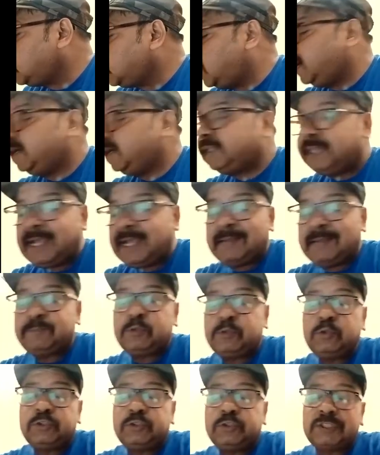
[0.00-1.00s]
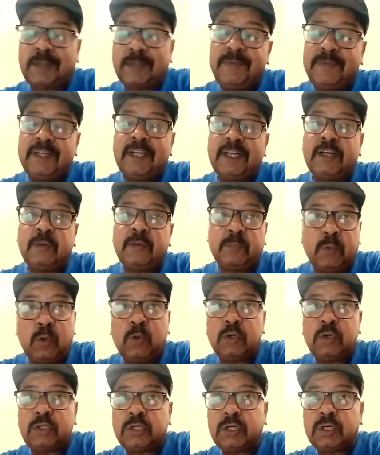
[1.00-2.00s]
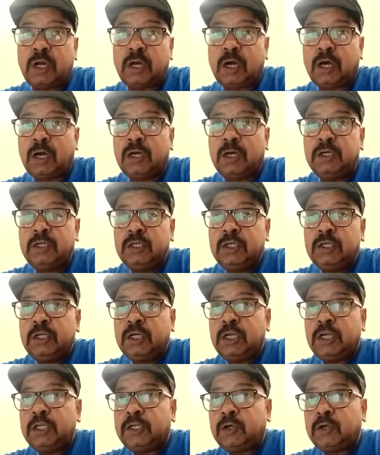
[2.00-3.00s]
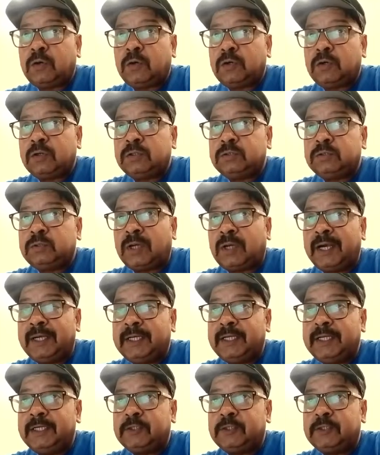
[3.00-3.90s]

they have to submit a report, jointly